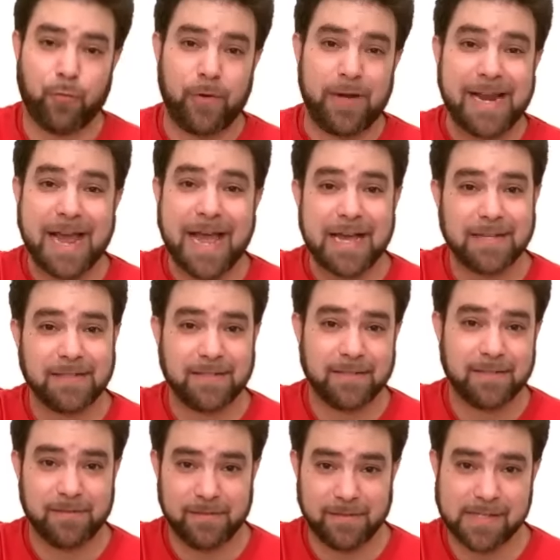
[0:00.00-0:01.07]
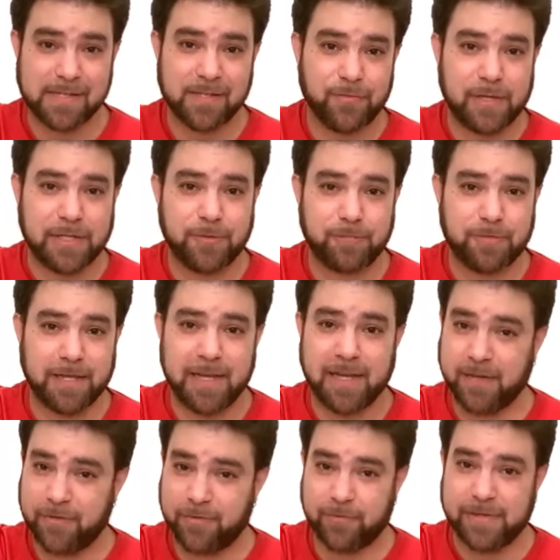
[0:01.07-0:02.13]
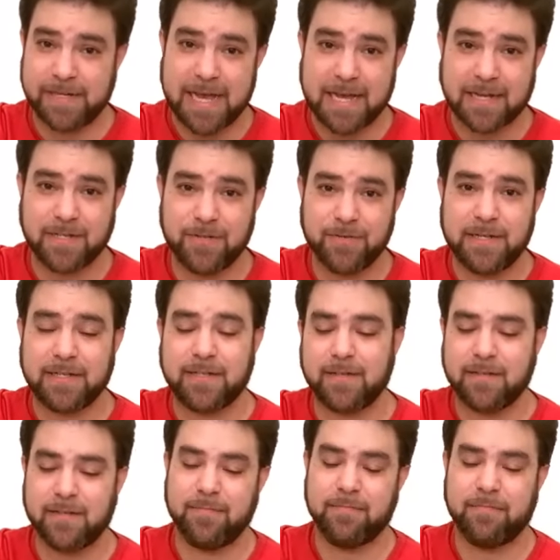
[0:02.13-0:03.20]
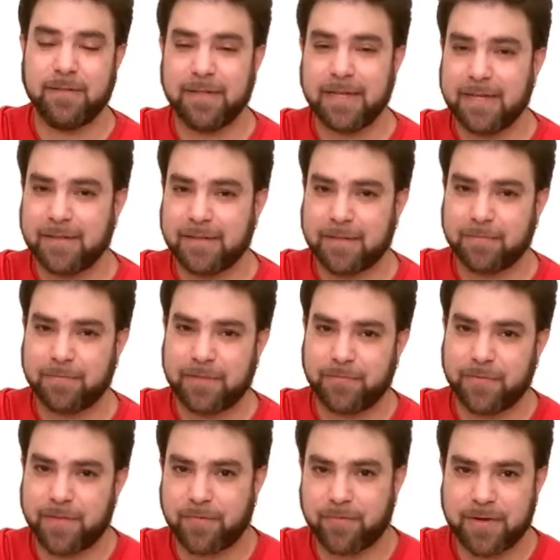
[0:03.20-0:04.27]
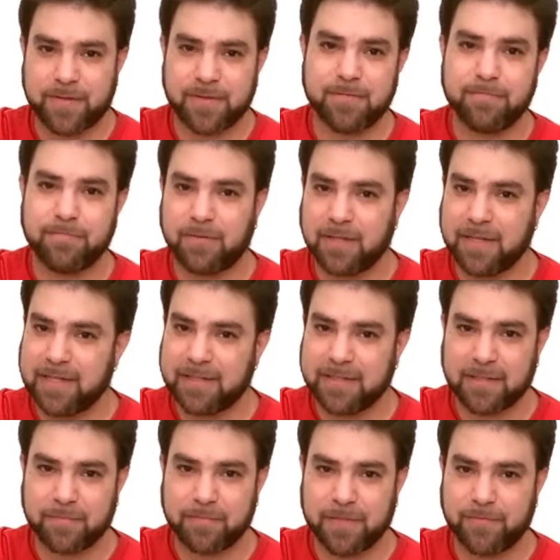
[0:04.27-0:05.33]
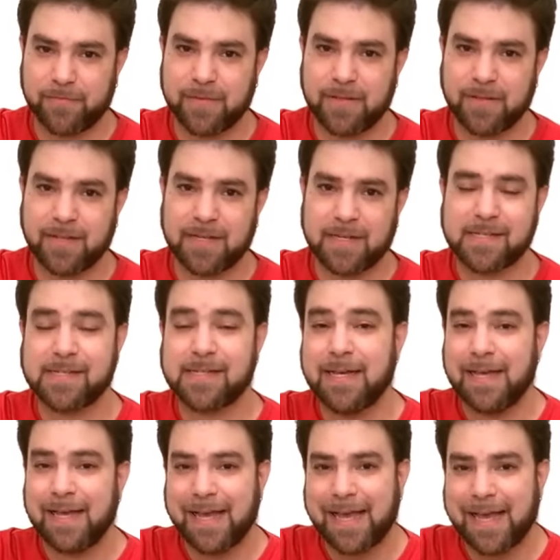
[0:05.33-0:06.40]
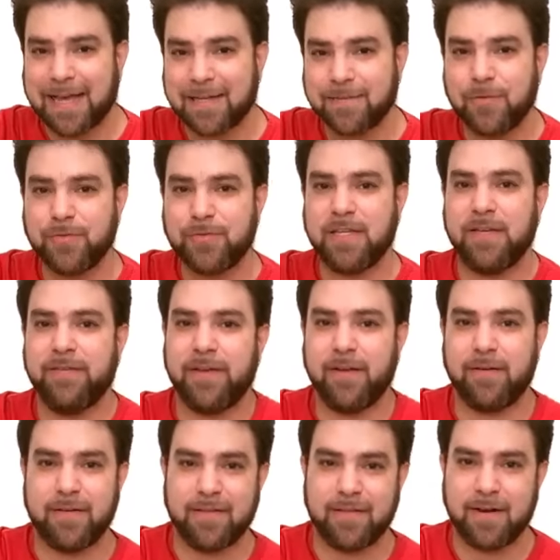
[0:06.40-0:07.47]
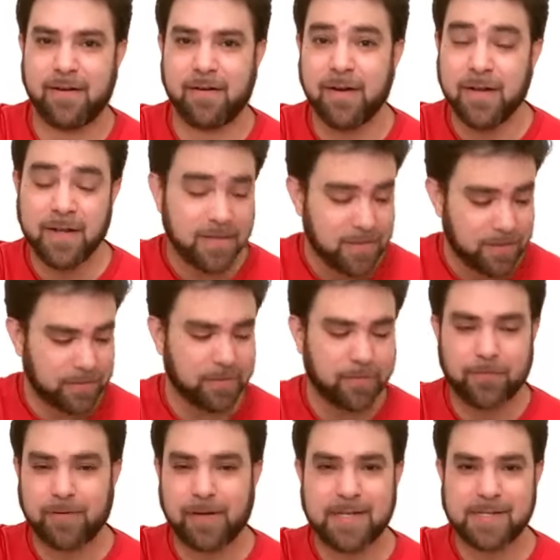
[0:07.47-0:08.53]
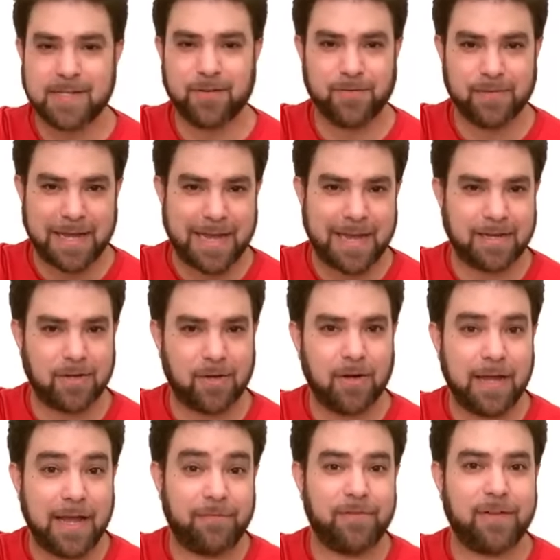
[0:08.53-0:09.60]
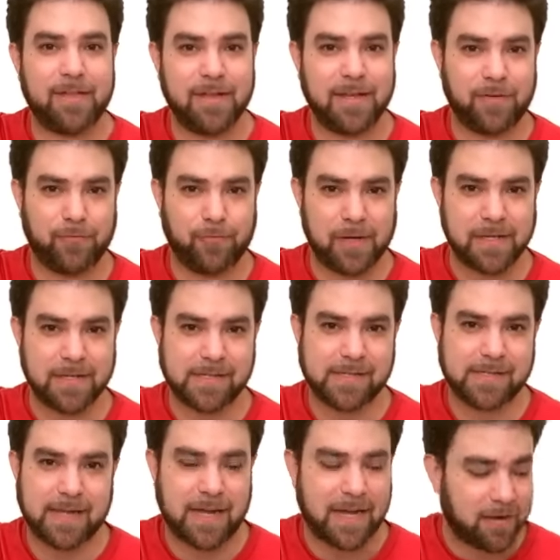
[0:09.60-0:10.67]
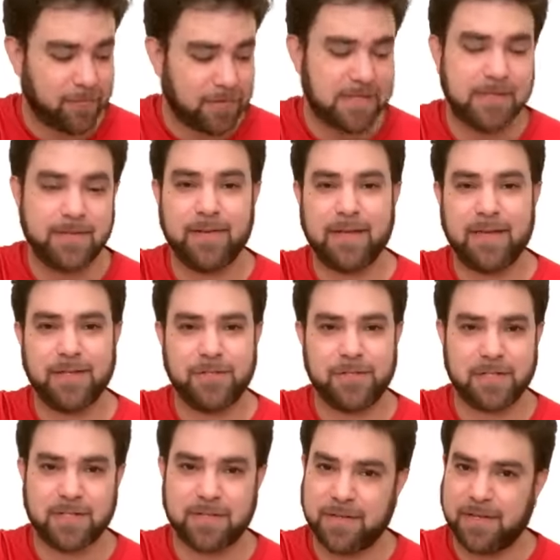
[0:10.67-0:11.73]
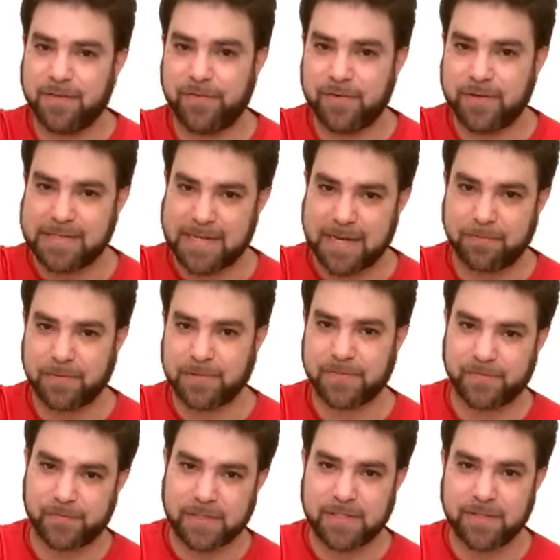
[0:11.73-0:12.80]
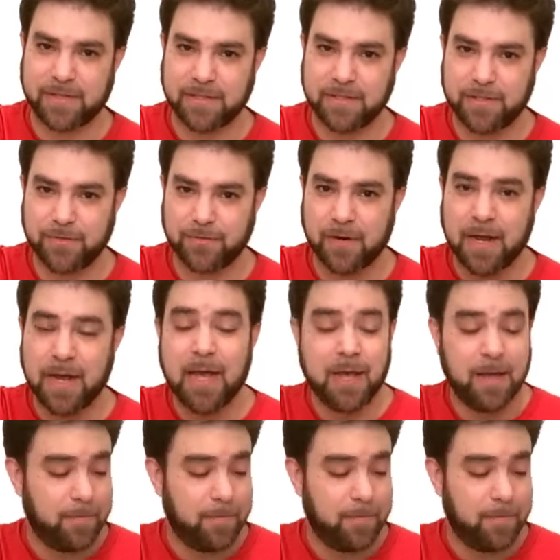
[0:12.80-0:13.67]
react, listen to what you're playing, react to it, play a little bit with the rhythm, play a little bit with the licks, add a motif here and there. Don't go crazy, don't add everything at once. I was doing it just to give you examples of what you can do.